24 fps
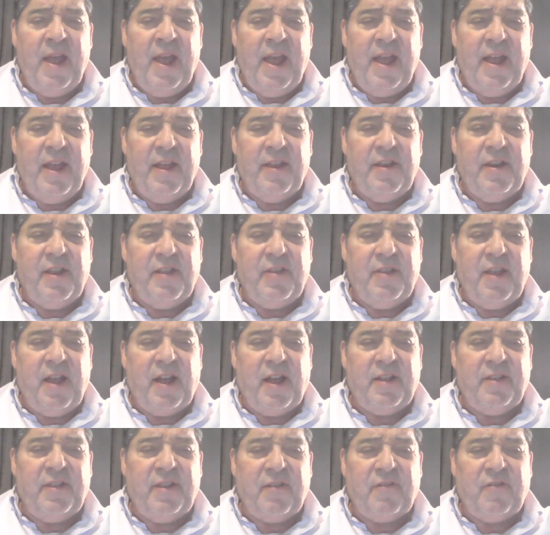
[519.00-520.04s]
and then
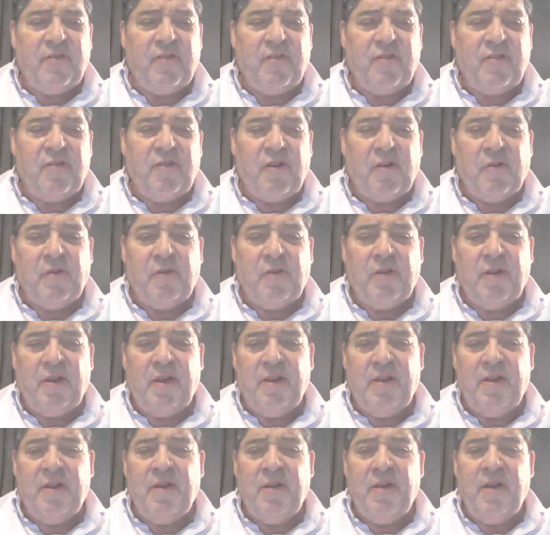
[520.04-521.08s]
not
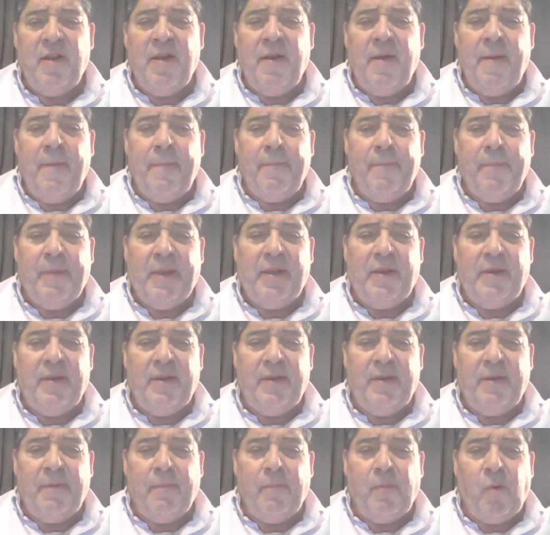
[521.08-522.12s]
necessarily
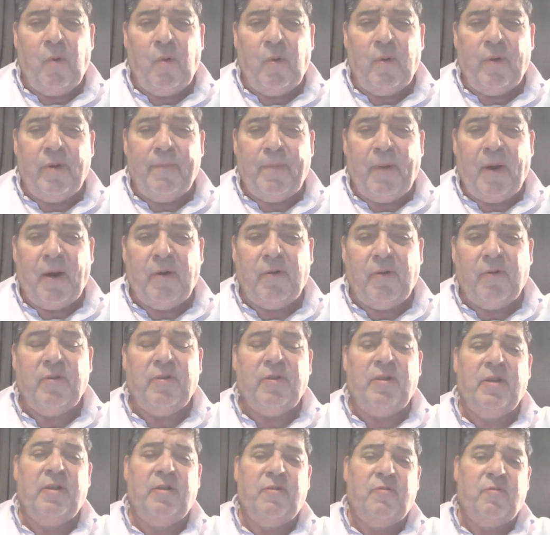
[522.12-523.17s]
being more empowered.
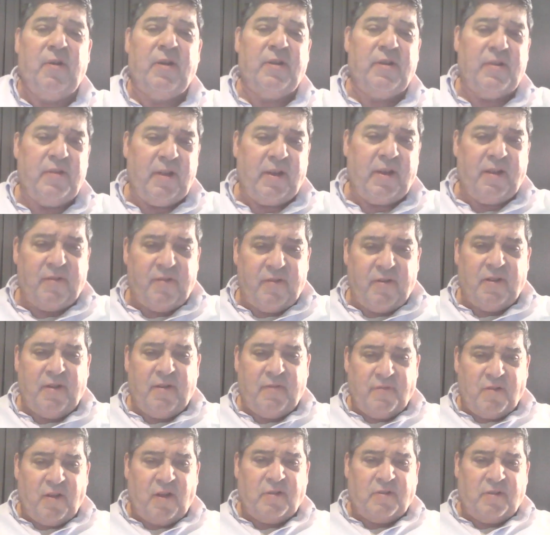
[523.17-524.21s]
And granted, like I said,
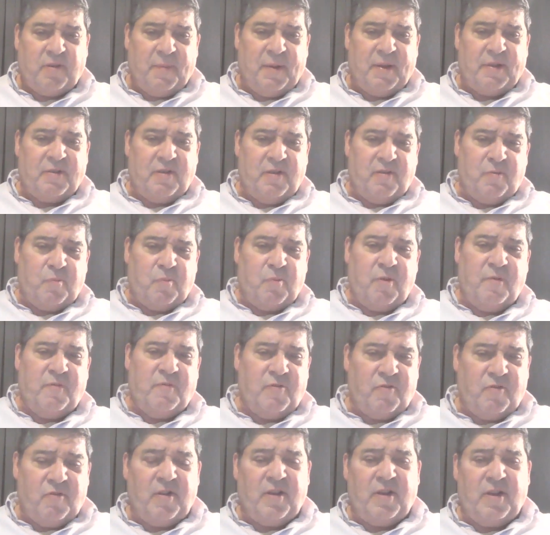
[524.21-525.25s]
I've talked about this
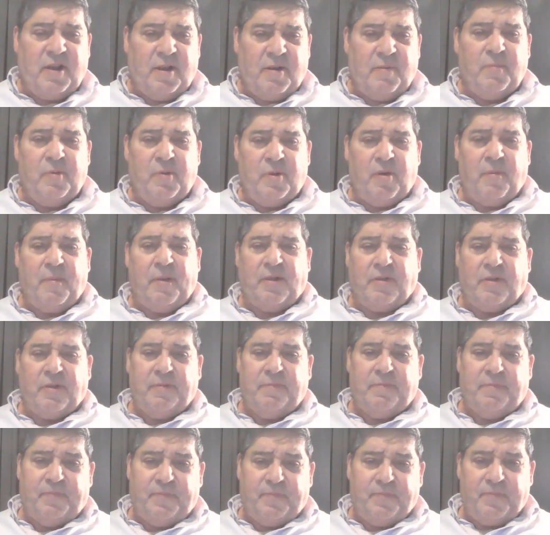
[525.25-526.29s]
previously. I got a book about
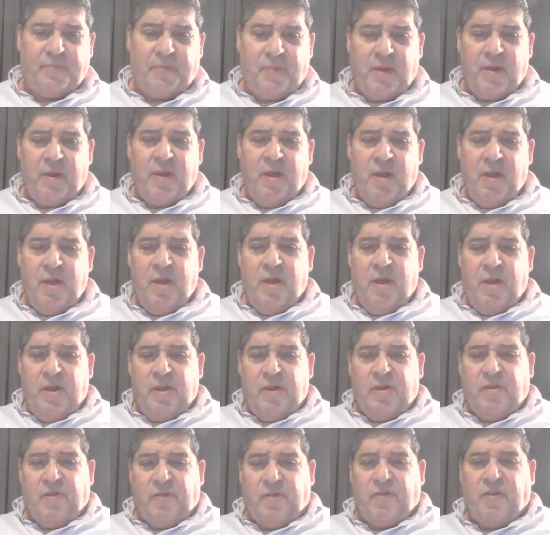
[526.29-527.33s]
the
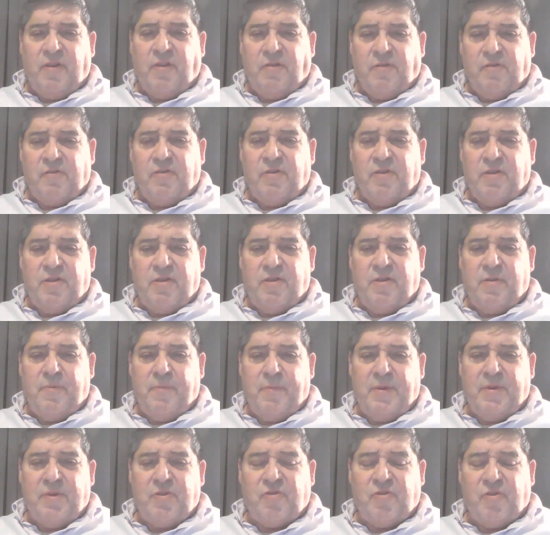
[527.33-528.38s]
casinos and a
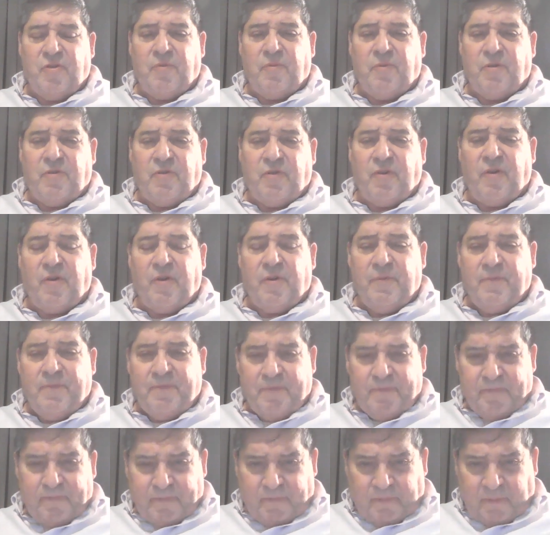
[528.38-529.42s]
diminishing return.
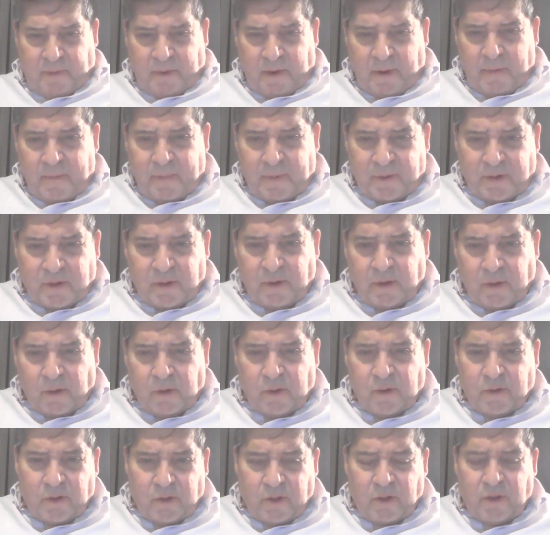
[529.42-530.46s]
But
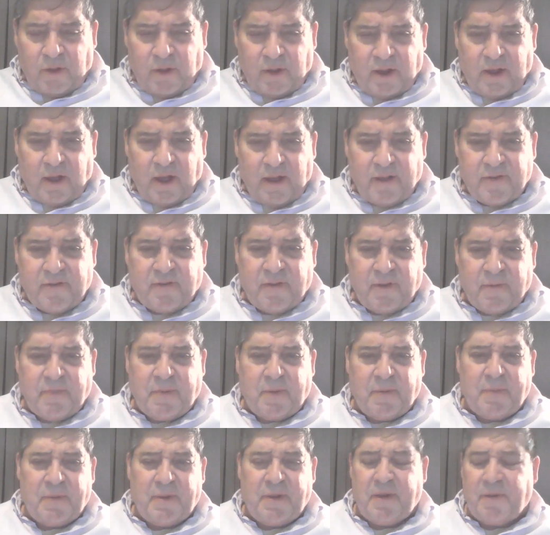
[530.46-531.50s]
the concept
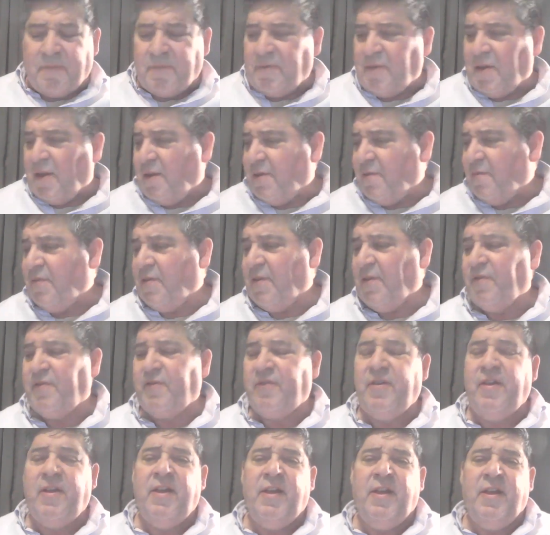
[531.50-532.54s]
that comes out of this
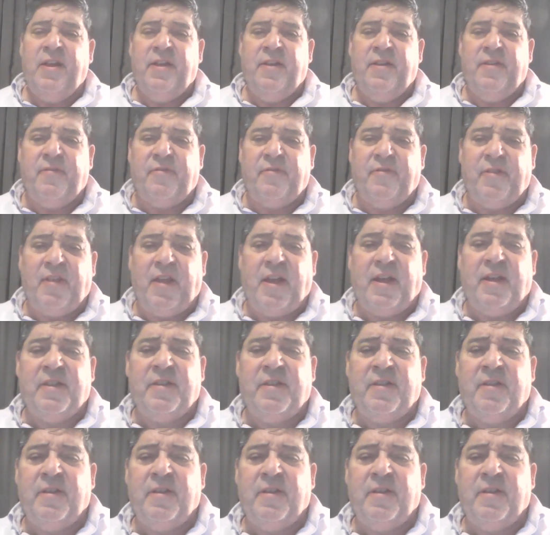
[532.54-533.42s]
is that